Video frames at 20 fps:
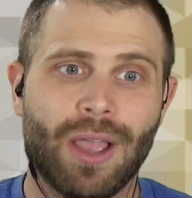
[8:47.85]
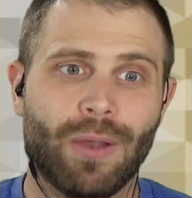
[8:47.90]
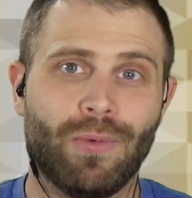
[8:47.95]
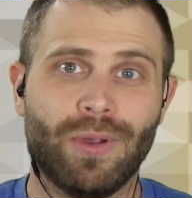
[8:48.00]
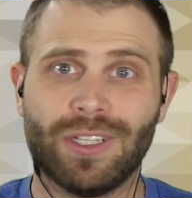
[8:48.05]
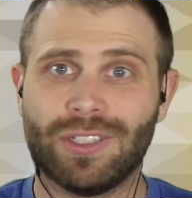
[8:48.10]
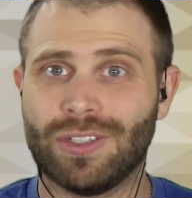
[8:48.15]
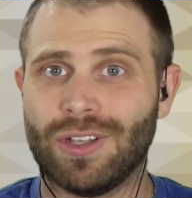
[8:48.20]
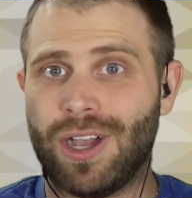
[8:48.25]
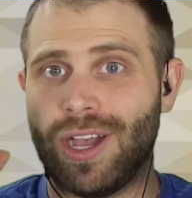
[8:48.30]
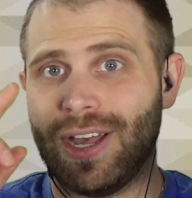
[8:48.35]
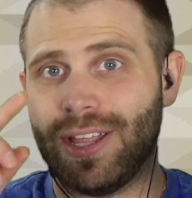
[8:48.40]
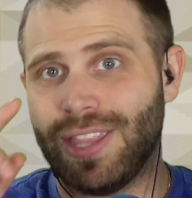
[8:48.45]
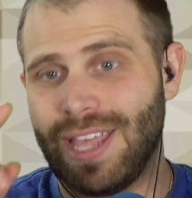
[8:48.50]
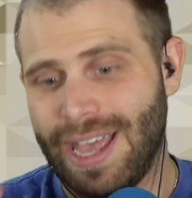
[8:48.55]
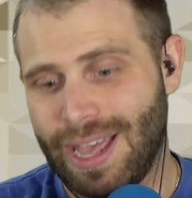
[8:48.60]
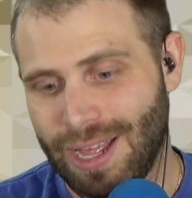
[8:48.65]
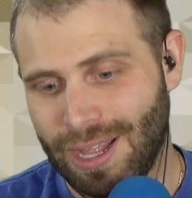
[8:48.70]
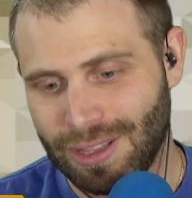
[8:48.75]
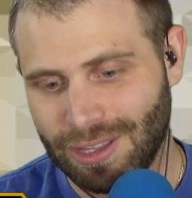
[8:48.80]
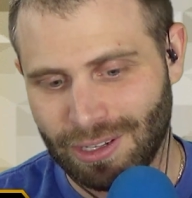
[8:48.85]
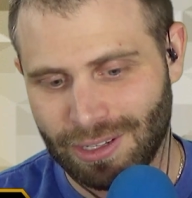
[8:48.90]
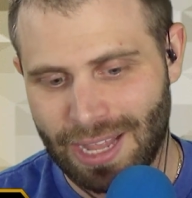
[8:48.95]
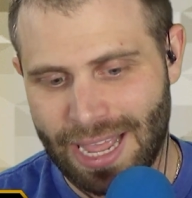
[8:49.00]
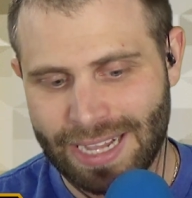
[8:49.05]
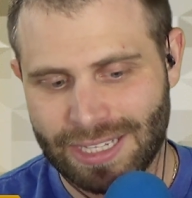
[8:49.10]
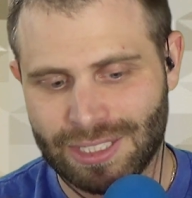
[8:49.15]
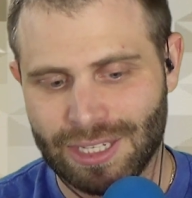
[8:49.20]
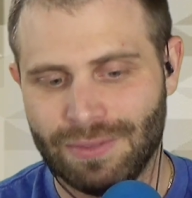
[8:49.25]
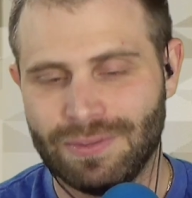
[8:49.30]
We saw that the
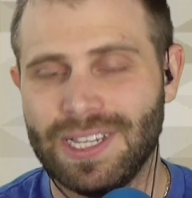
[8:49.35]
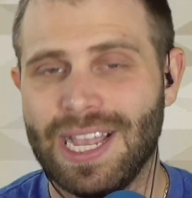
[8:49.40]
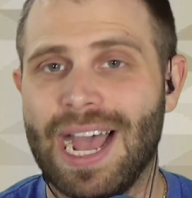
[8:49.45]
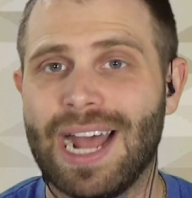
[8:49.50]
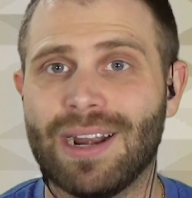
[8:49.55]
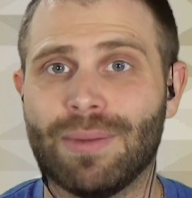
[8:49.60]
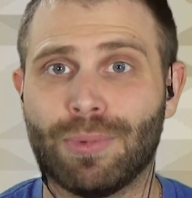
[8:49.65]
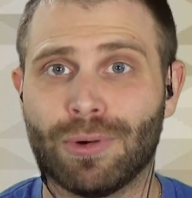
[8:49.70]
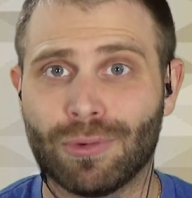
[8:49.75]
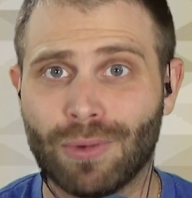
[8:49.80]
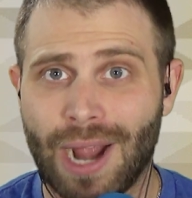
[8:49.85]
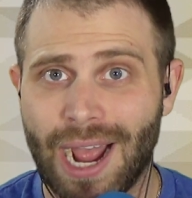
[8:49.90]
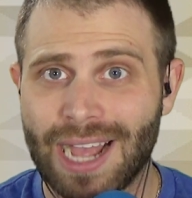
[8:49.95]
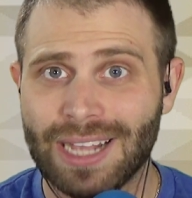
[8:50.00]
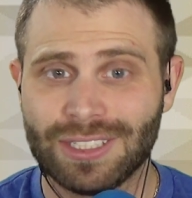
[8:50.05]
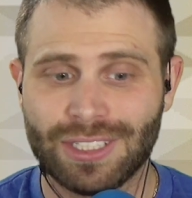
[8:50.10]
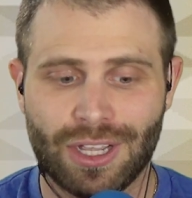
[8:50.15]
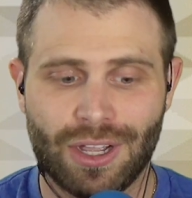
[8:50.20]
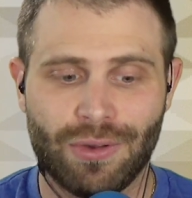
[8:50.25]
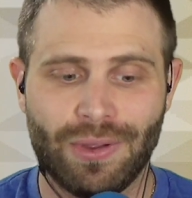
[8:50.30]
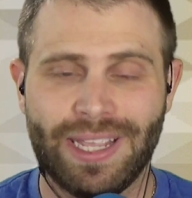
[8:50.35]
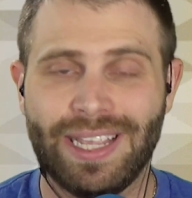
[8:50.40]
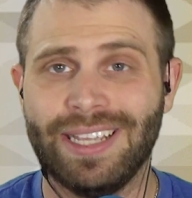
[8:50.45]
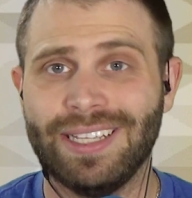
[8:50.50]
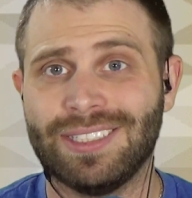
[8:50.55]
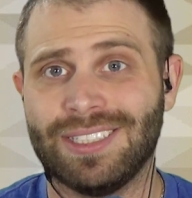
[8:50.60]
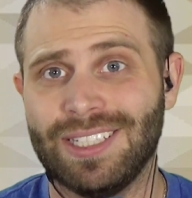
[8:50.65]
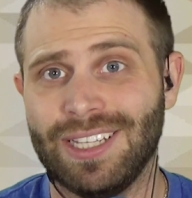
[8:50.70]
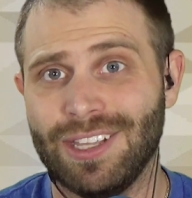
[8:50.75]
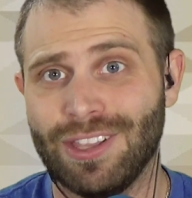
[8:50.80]
likes of Deonna Purrazzo,
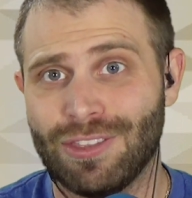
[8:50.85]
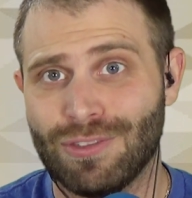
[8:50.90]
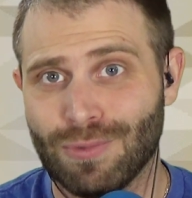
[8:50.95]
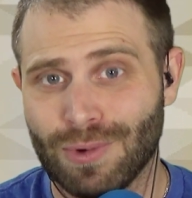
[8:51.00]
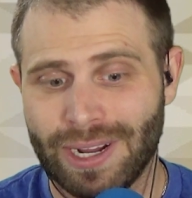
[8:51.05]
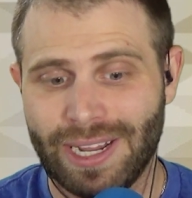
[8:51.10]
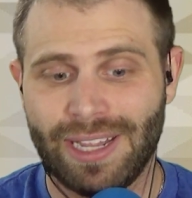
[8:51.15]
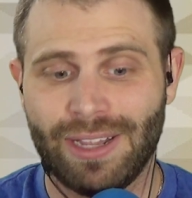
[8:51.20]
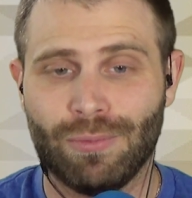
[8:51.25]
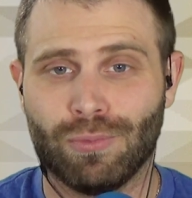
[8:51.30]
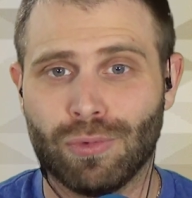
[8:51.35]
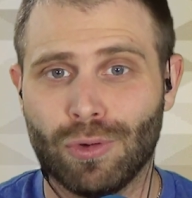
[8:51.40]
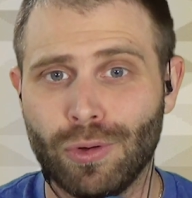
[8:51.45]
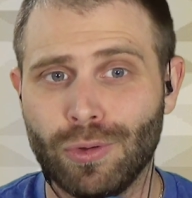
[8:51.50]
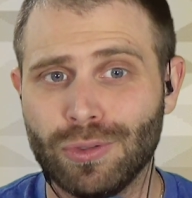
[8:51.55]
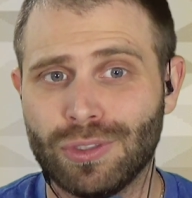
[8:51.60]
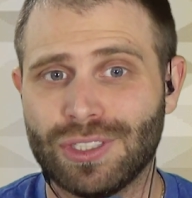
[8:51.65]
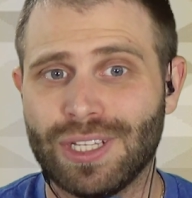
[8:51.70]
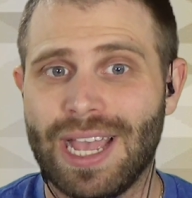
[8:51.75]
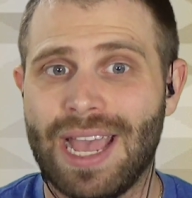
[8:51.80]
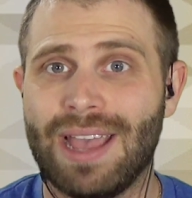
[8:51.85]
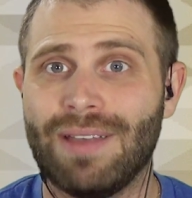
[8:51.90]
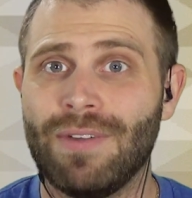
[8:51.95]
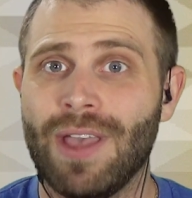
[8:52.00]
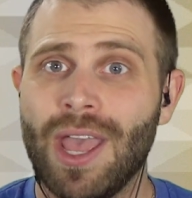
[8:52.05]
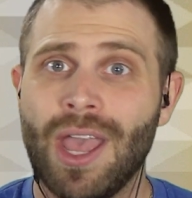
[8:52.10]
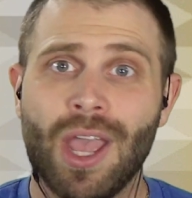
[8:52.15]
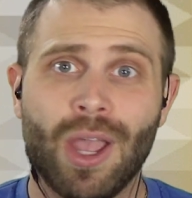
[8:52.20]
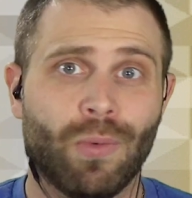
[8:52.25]
EC3, Rusev.